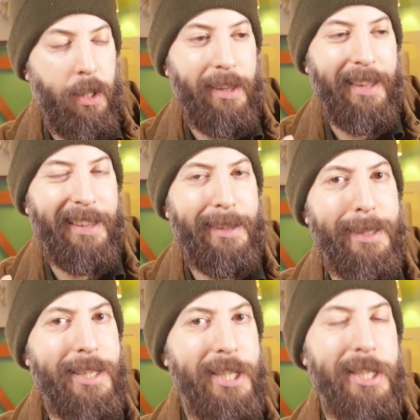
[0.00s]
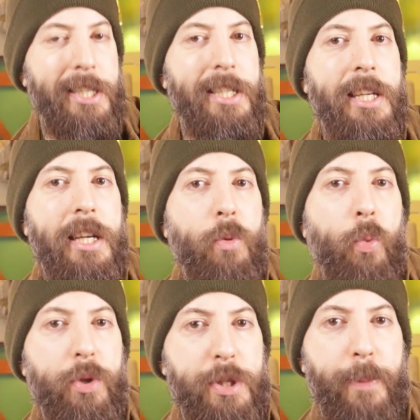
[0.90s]
that this scene
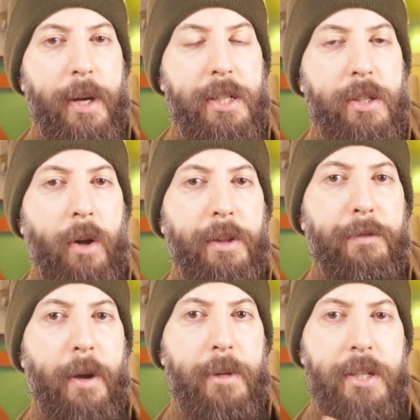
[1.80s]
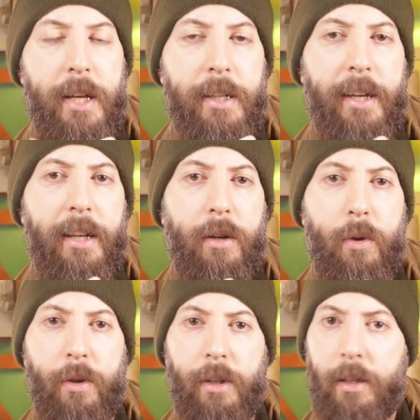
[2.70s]
was based on the famous
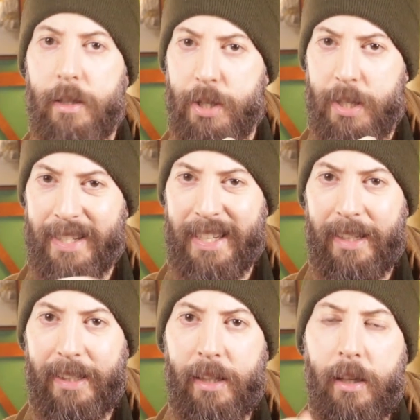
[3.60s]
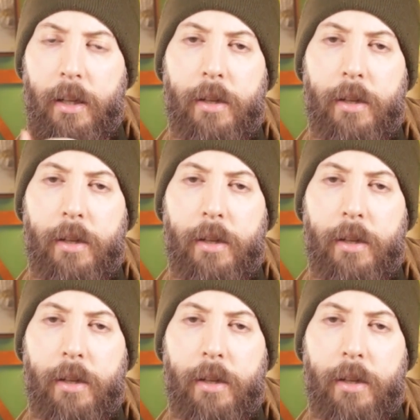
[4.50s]
Tänglagårda stele